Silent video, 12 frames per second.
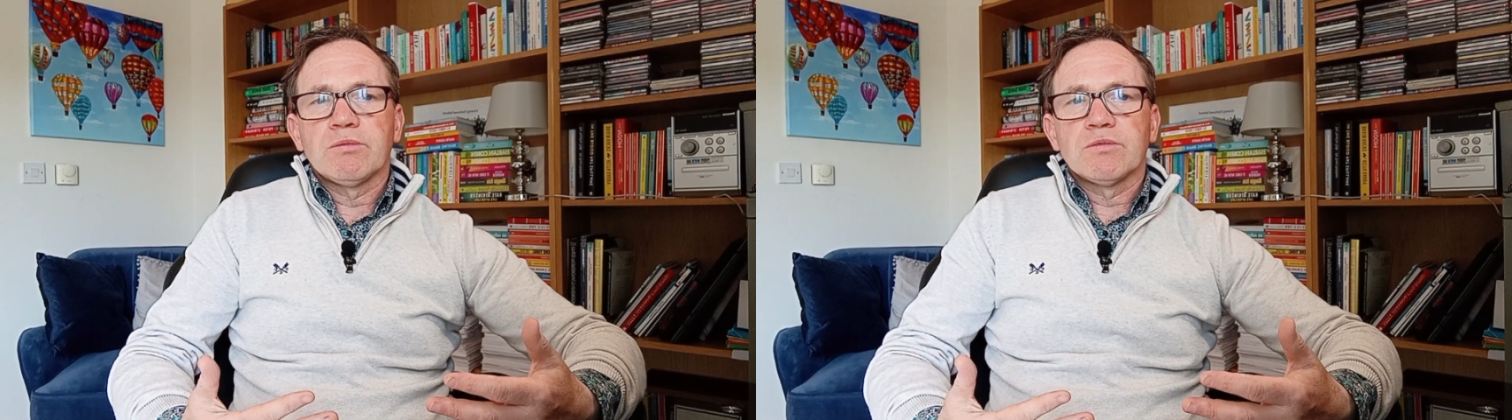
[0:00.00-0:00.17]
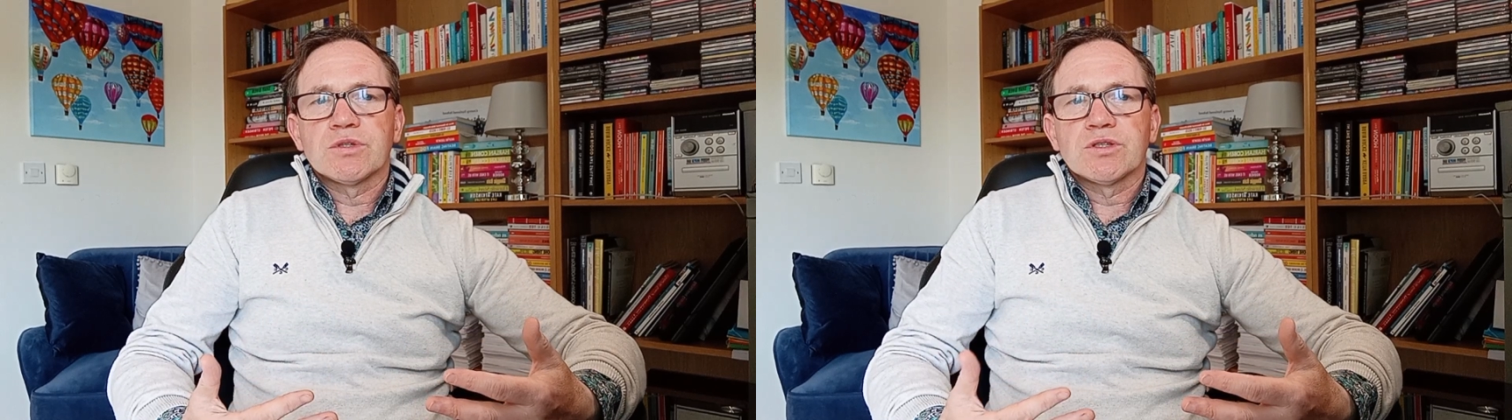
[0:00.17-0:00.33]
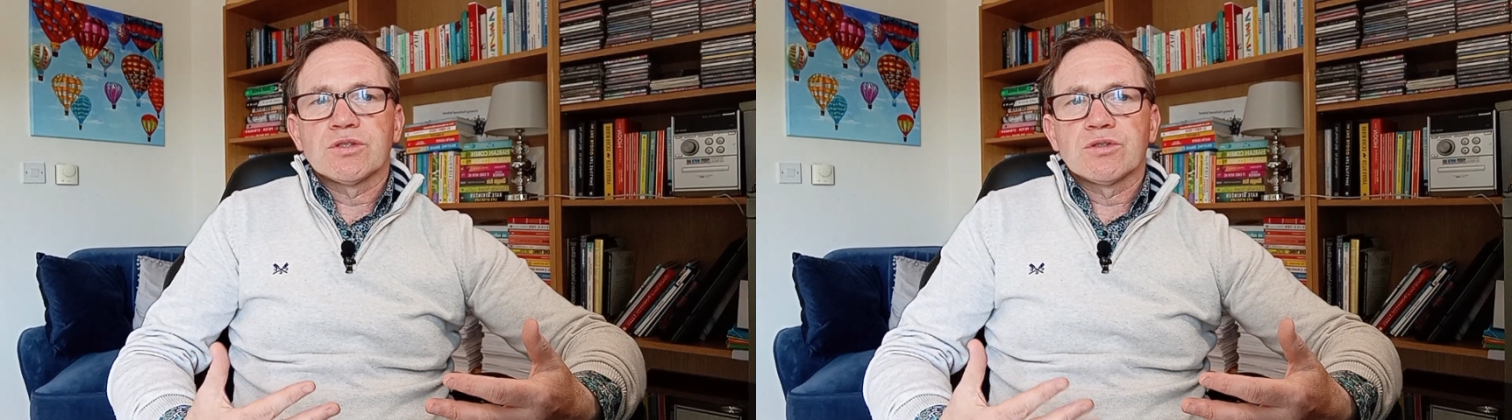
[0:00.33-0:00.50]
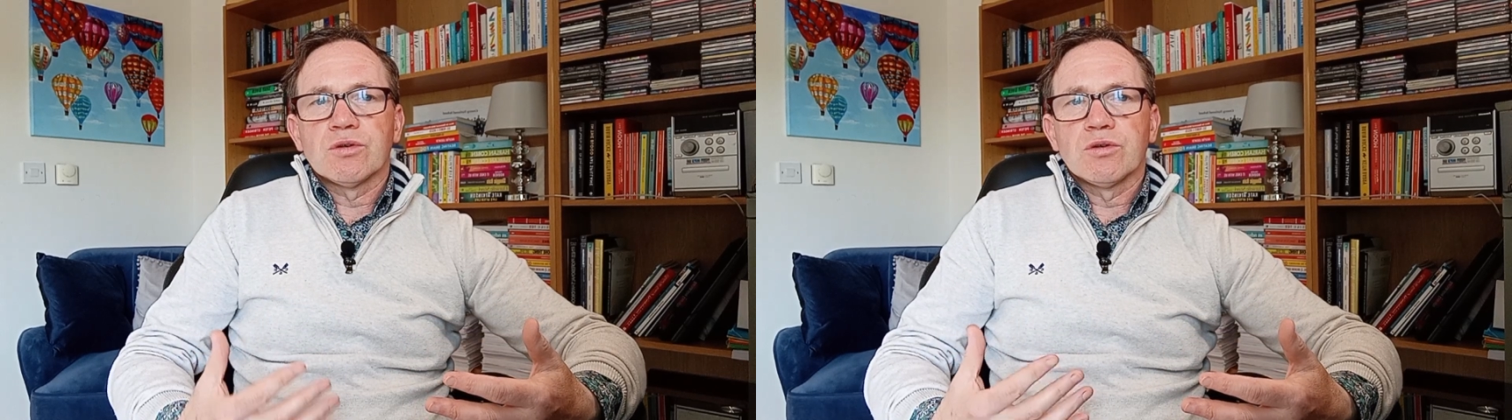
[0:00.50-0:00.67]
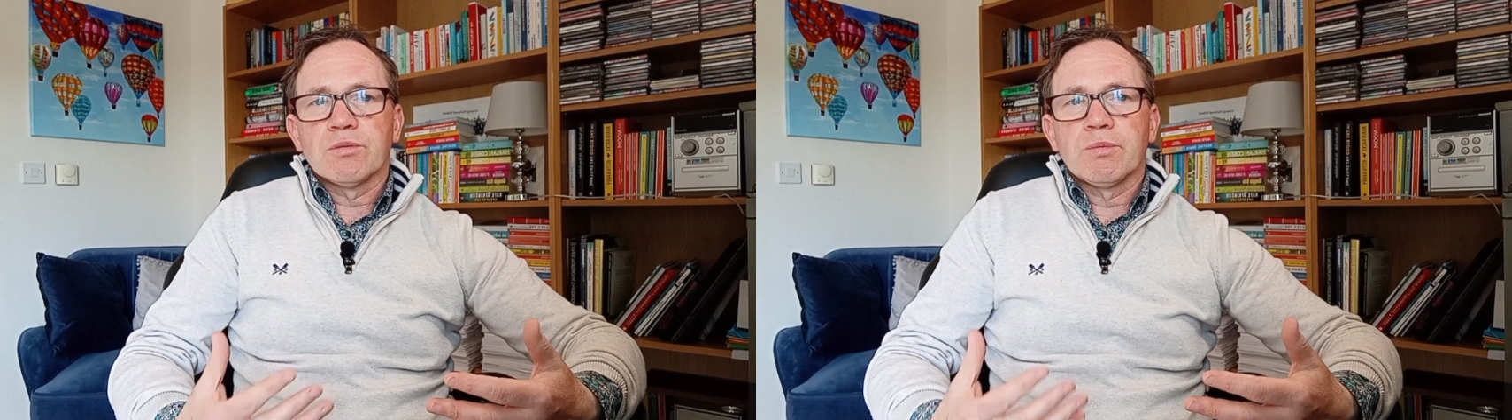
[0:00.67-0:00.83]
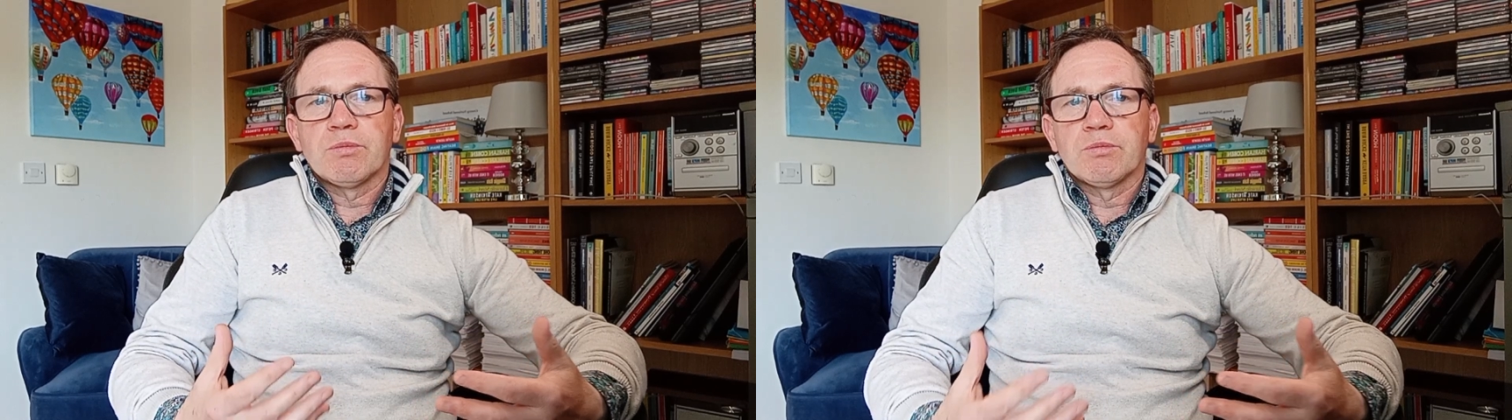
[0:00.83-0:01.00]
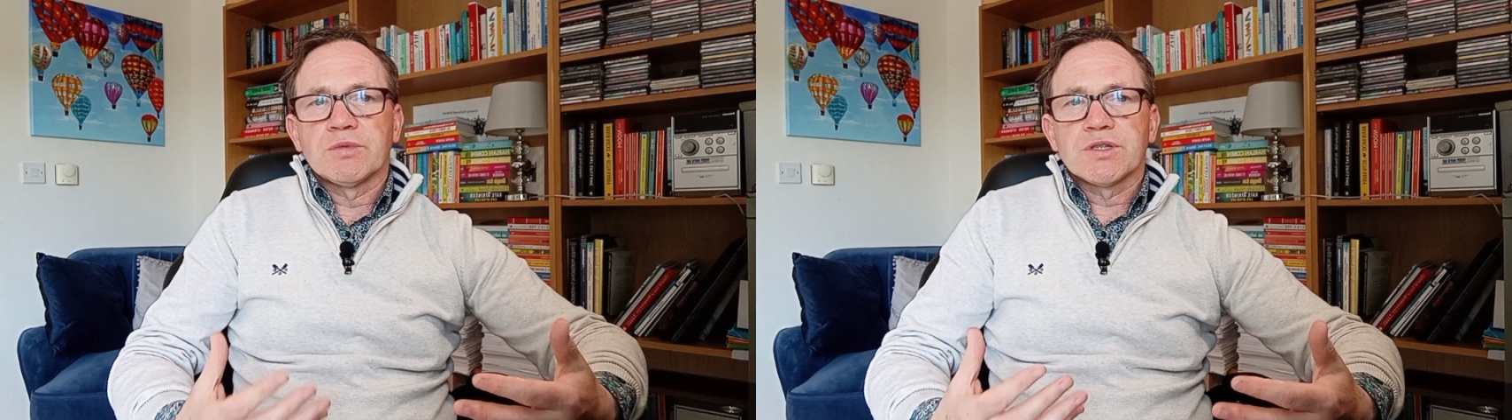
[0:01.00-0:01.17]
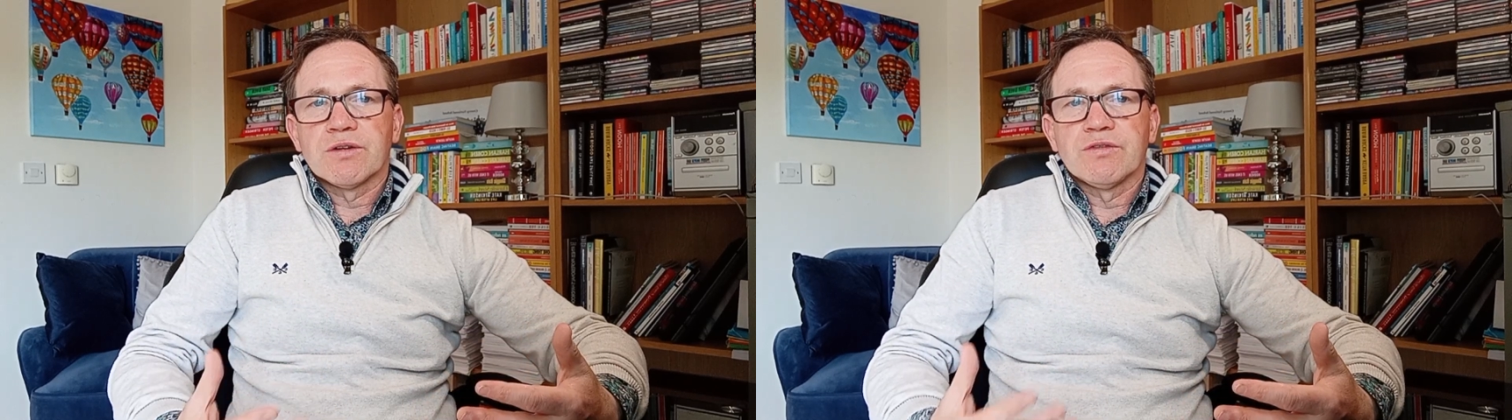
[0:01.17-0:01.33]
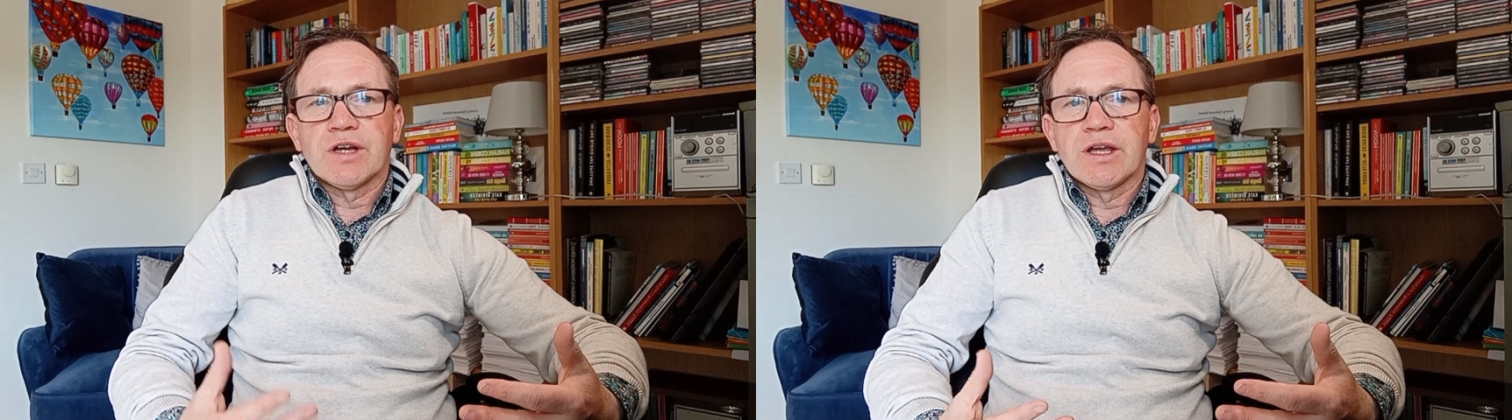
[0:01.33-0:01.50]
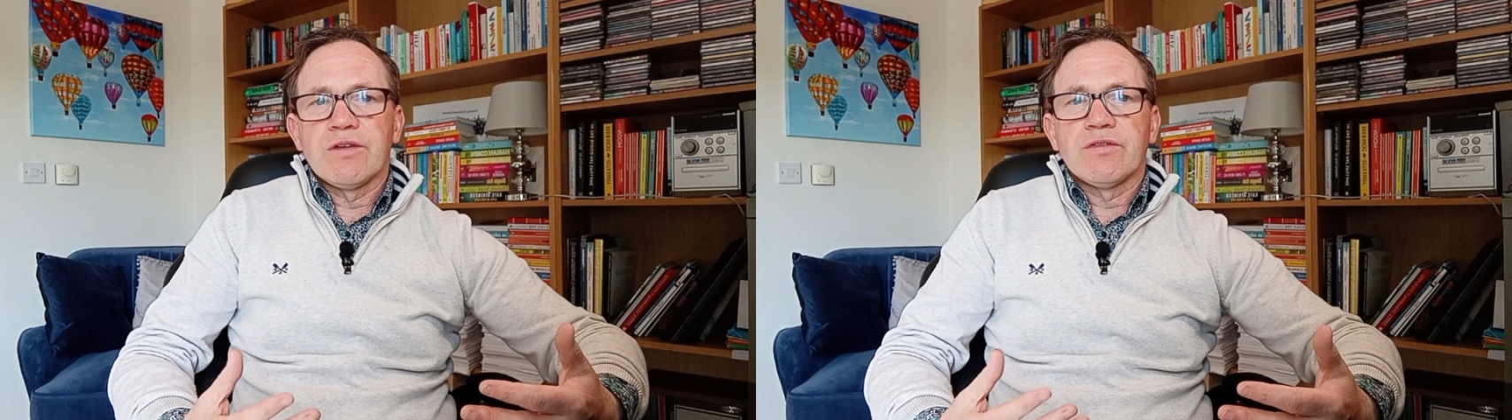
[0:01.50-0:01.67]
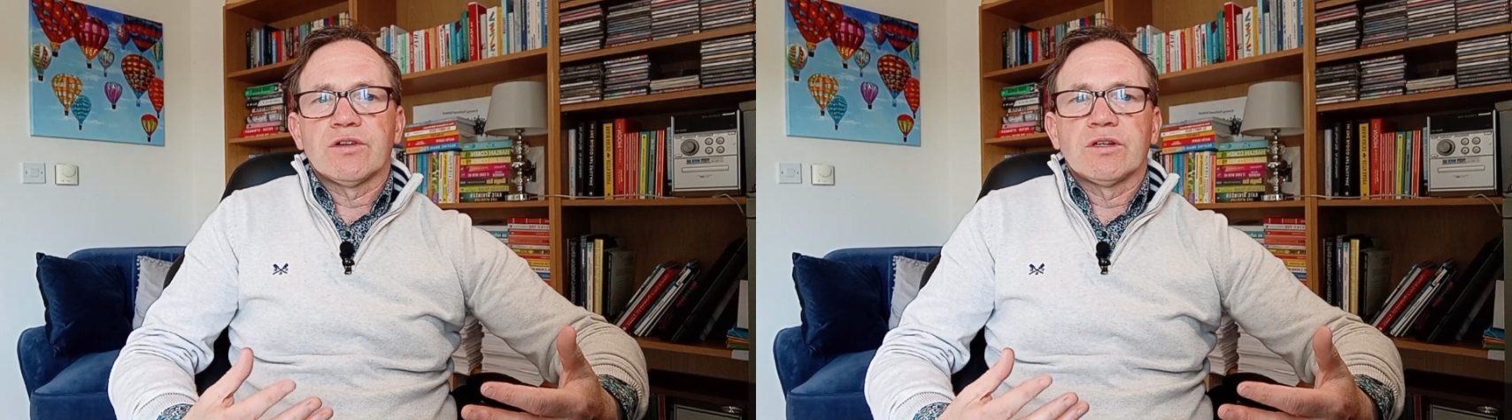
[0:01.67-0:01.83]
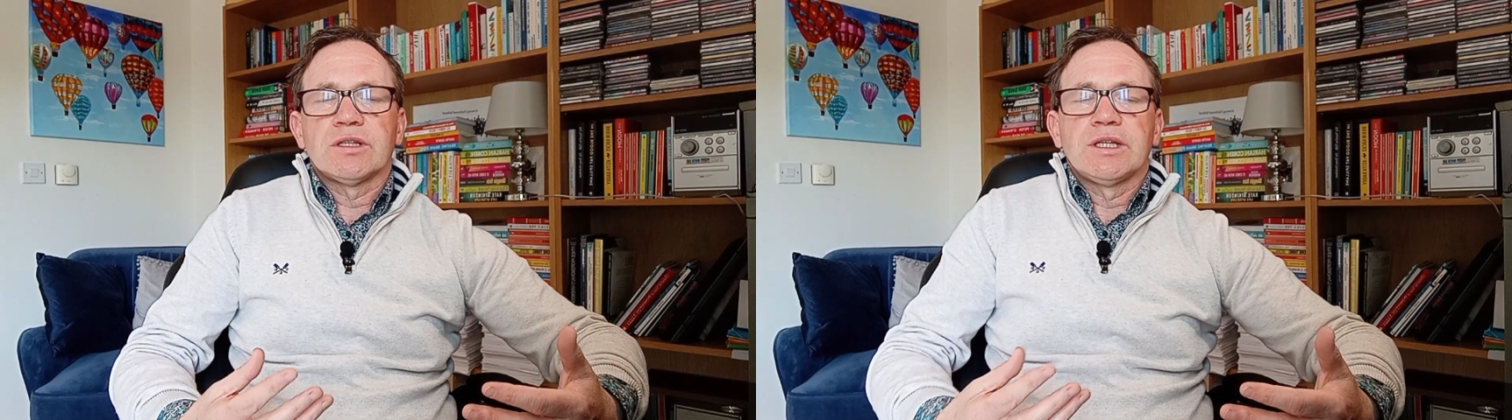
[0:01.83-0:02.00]
stroke
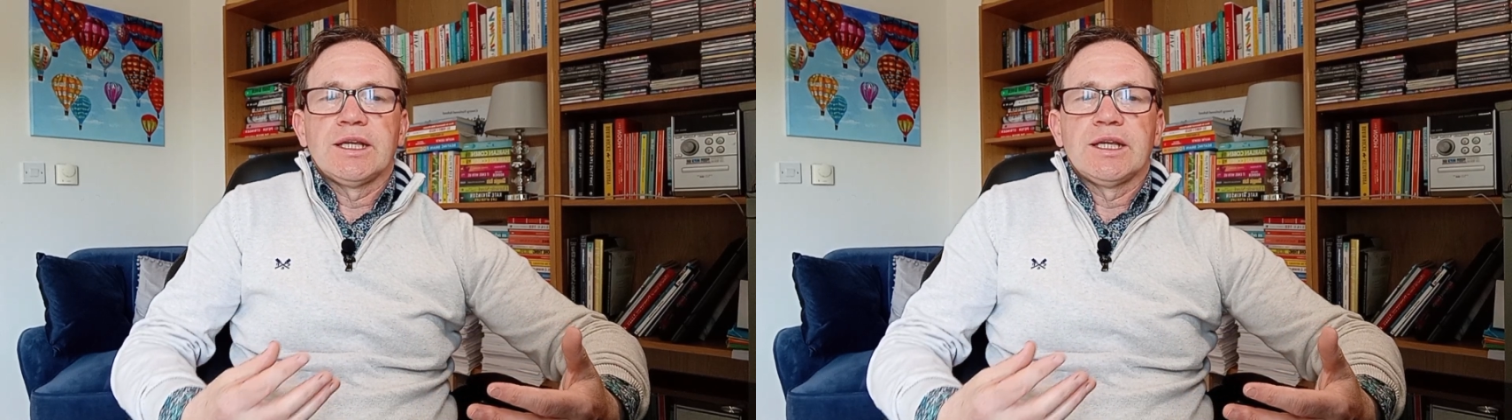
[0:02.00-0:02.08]
survivor